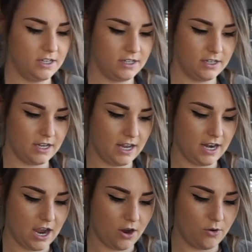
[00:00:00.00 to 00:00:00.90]
And
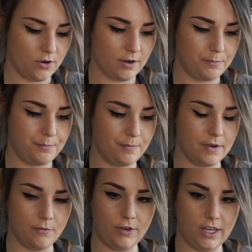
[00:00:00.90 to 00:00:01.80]
now
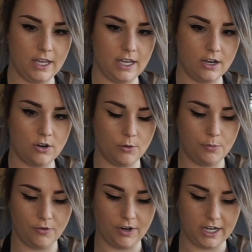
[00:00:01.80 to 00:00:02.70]
we
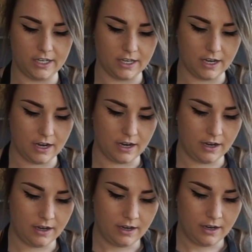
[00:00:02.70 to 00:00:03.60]
incorporate the,
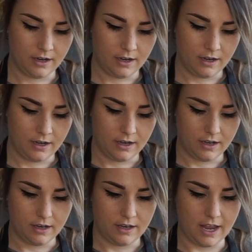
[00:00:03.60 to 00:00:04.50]

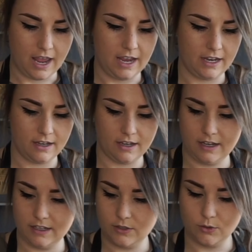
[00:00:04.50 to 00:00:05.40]
the egg
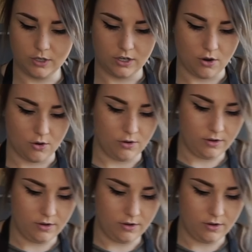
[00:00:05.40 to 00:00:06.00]
into the dough.